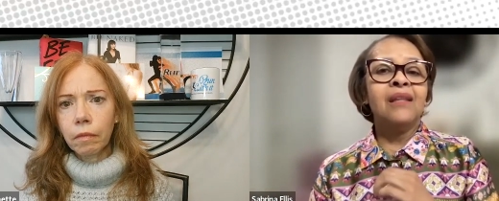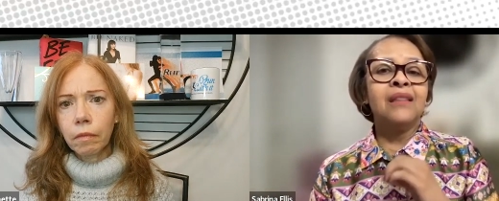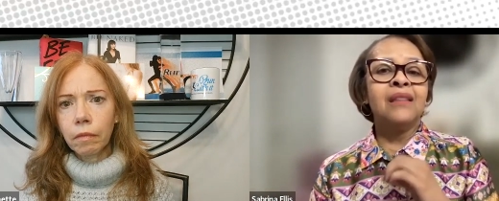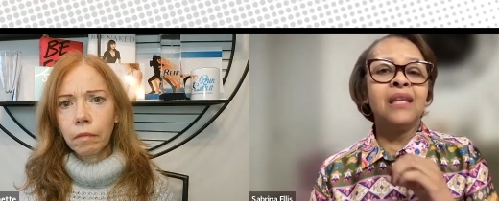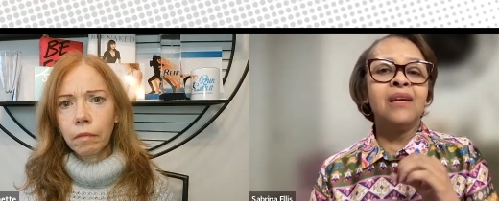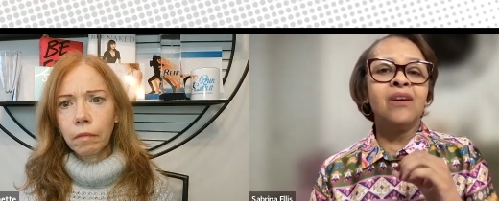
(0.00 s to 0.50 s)

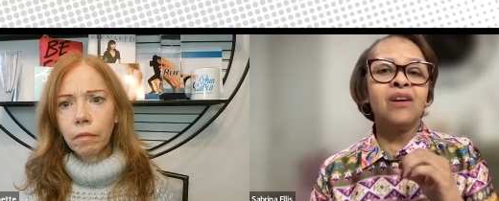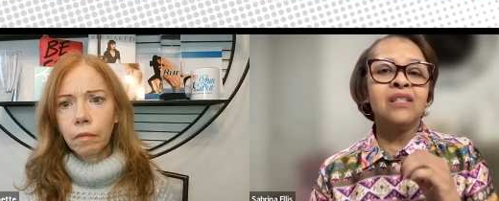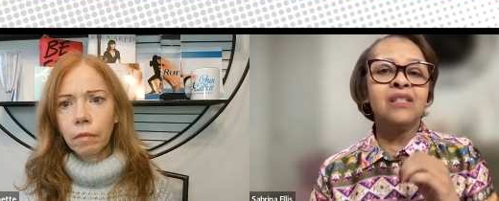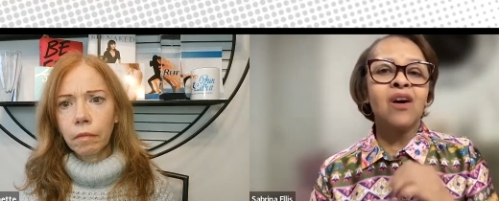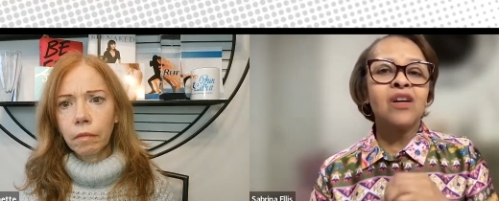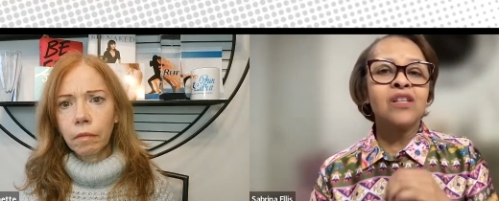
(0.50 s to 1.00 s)
Speaker 1: there
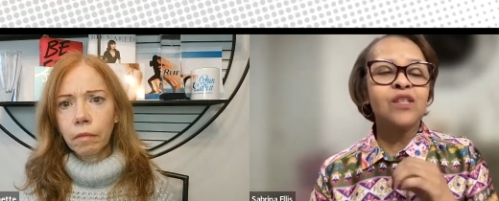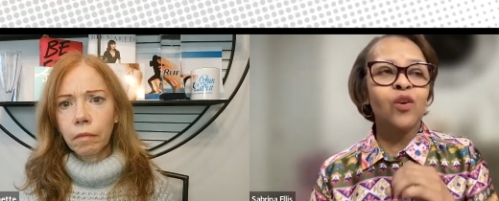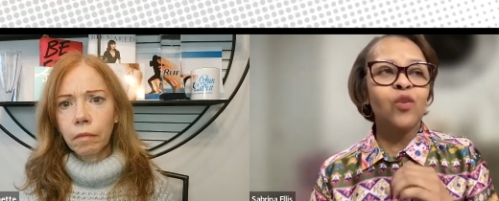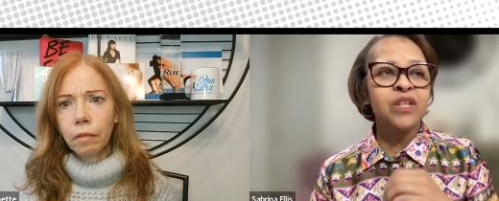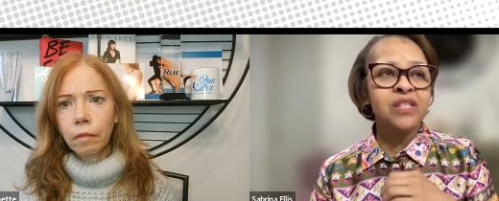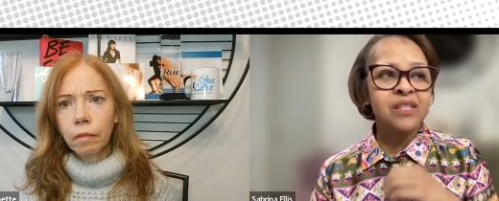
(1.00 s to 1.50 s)
is
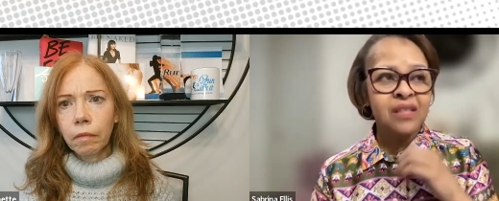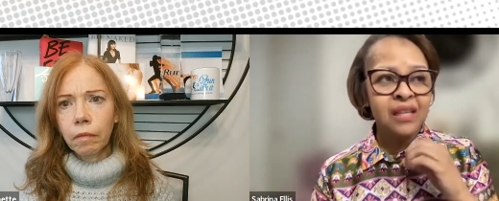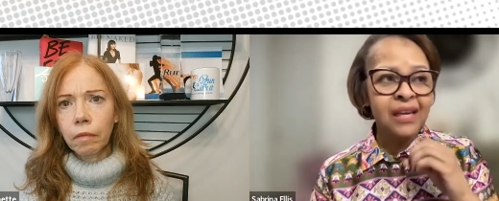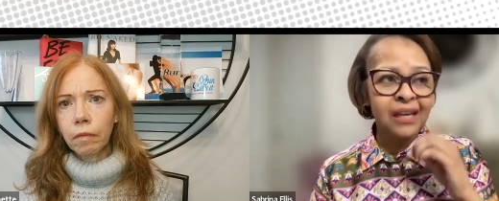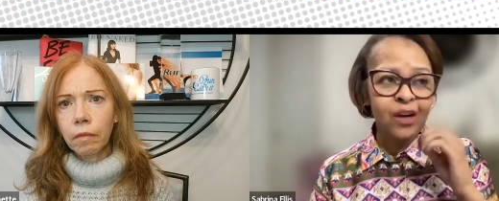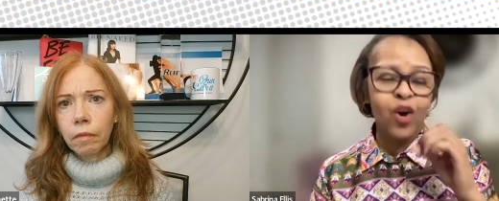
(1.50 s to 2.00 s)
also this
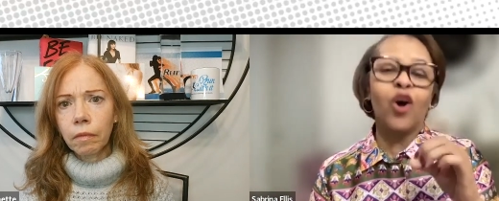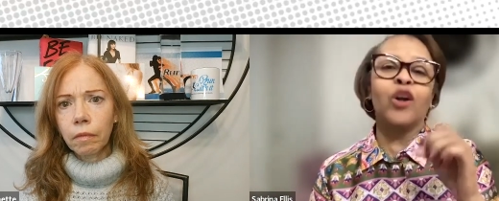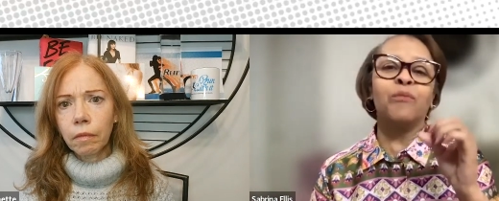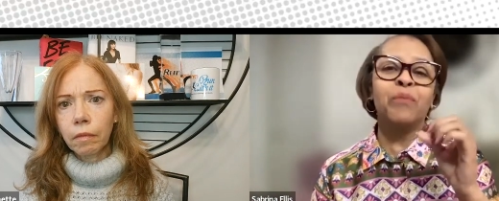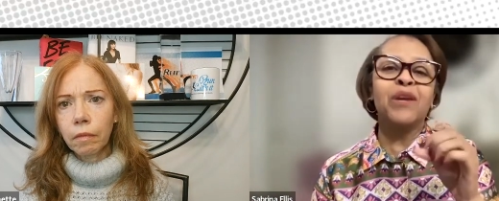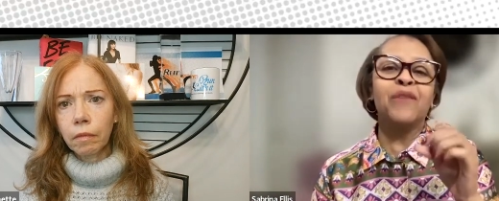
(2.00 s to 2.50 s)
thing called a
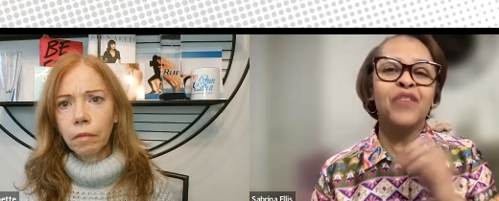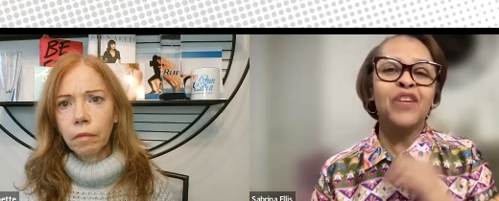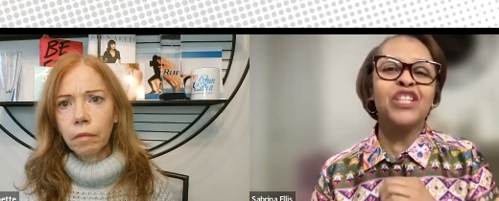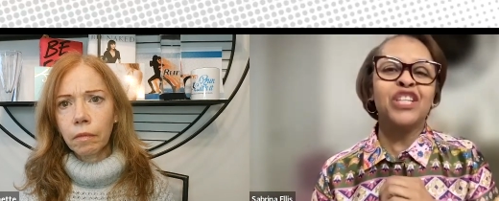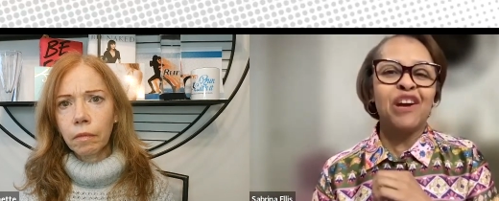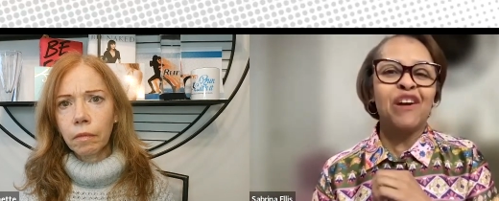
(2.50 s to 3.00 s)

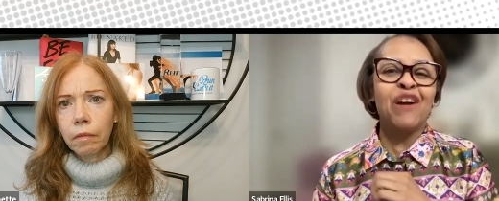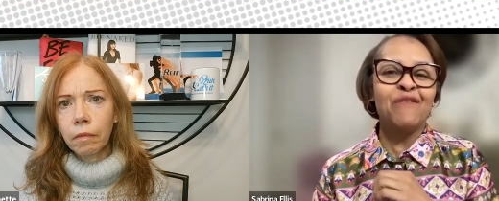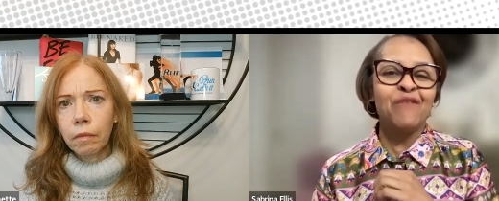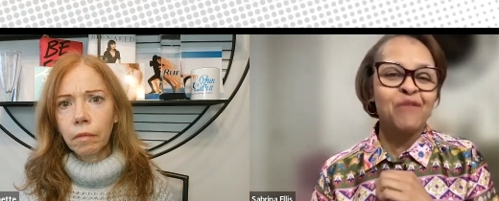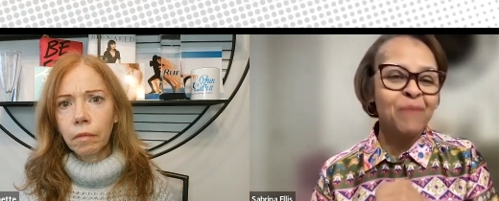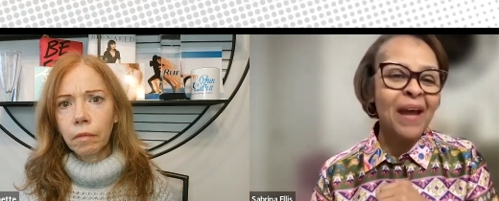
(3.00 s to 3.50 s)
beneficiary
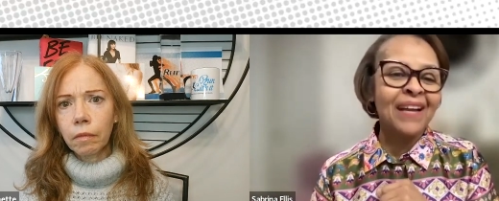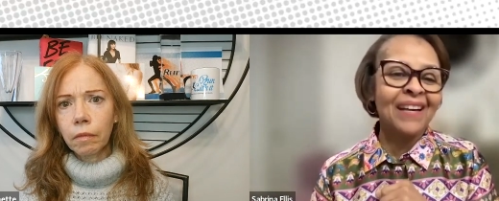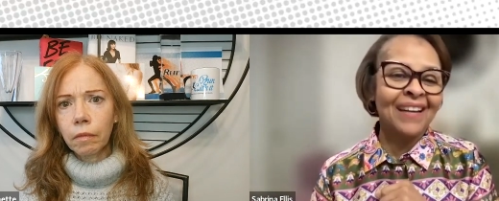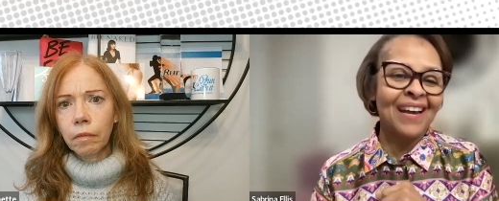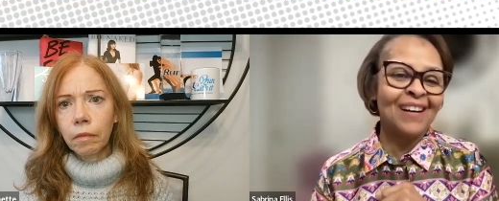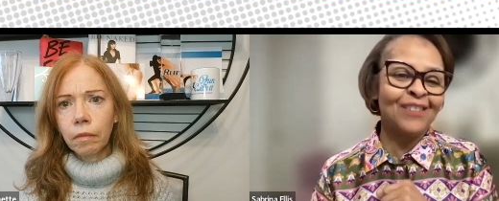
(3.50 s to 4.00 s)
for bank
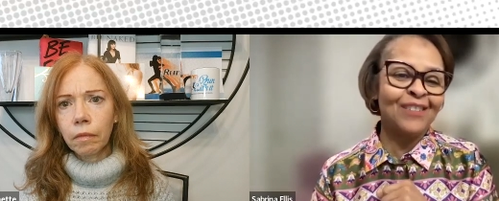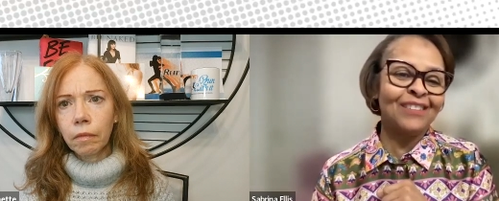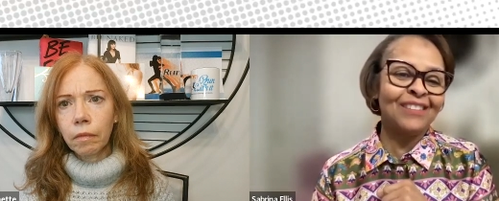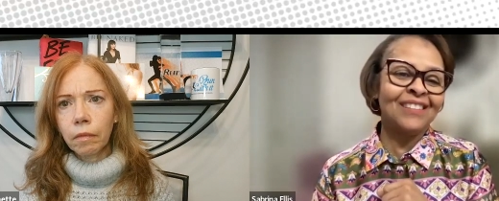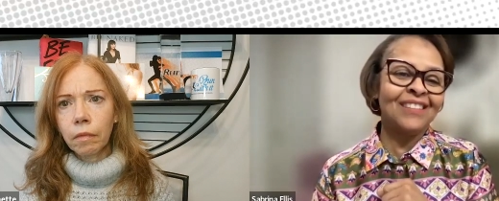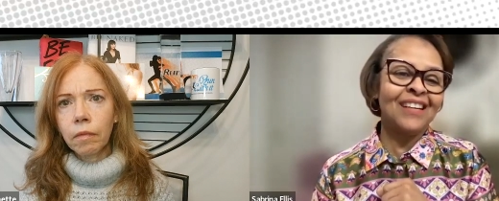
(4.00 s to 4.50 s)

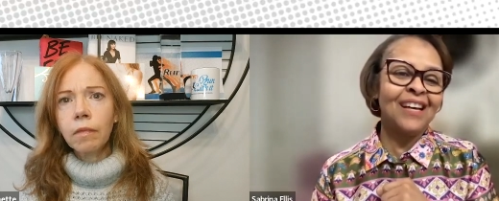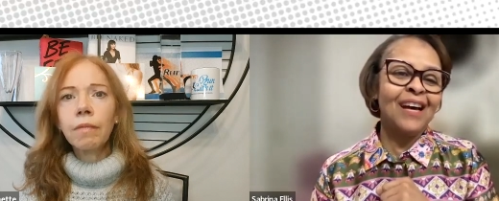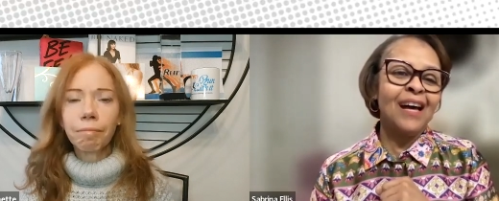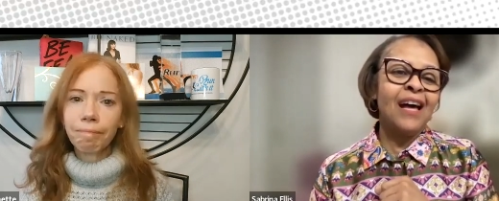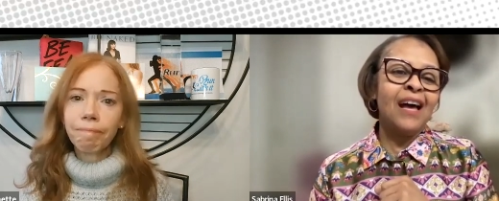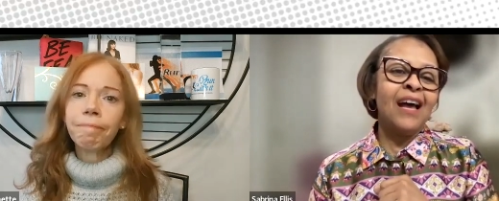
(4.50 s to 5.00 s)
accounts.
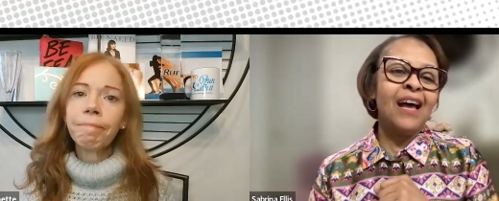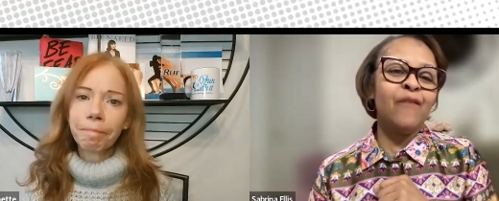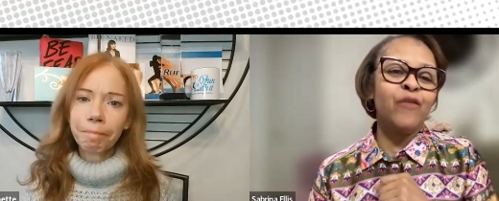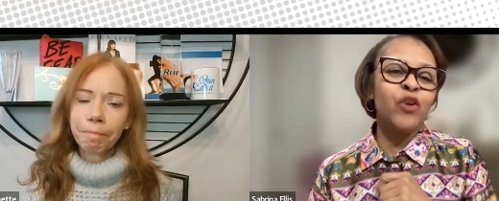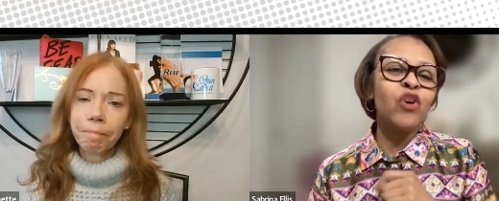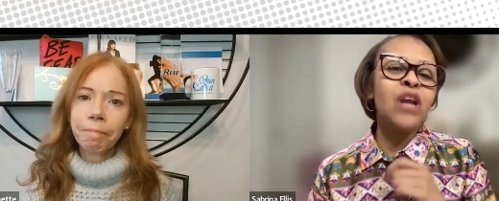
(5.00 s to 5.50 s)

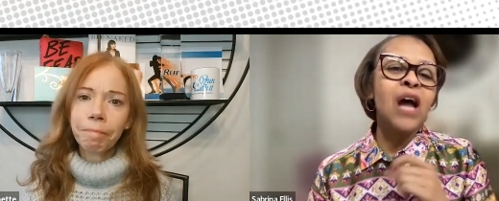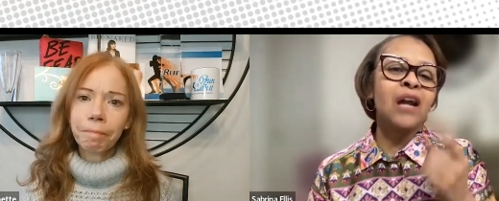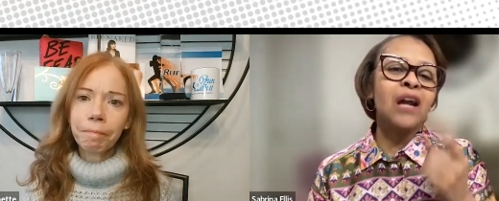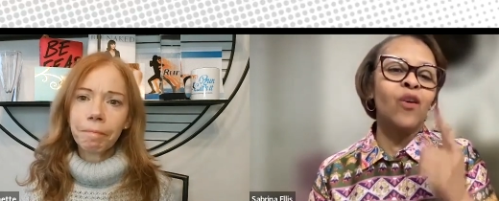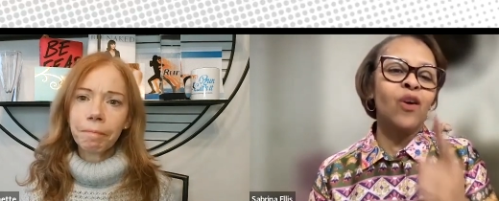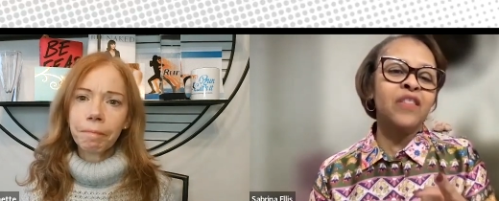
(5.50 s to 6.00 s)
If you're
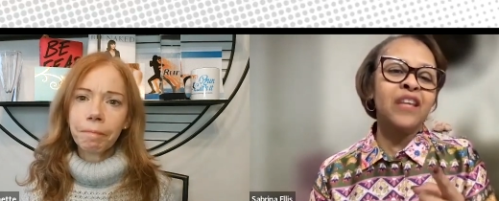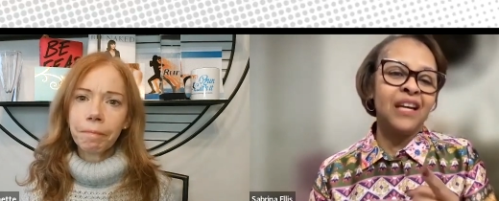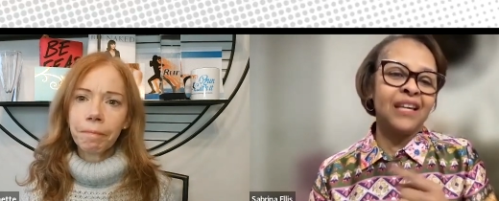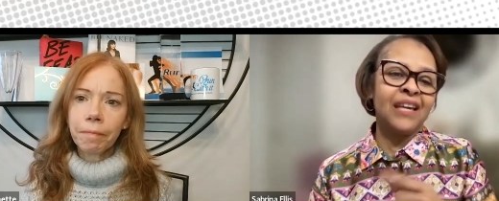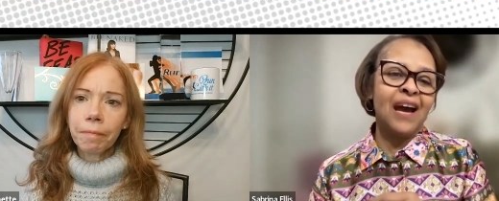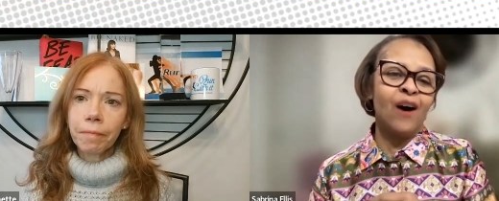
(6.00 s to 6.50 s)
not on the
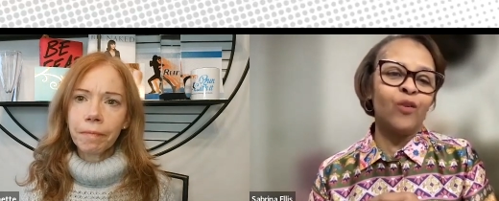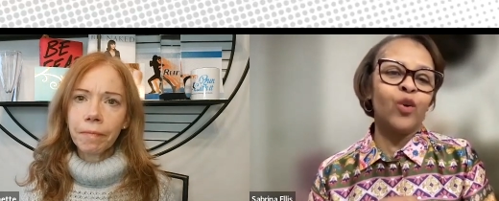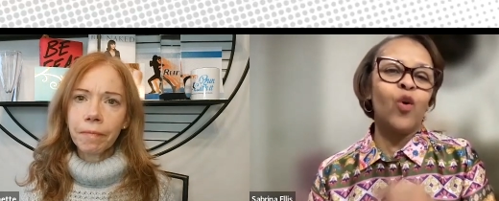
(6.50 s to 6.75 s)
account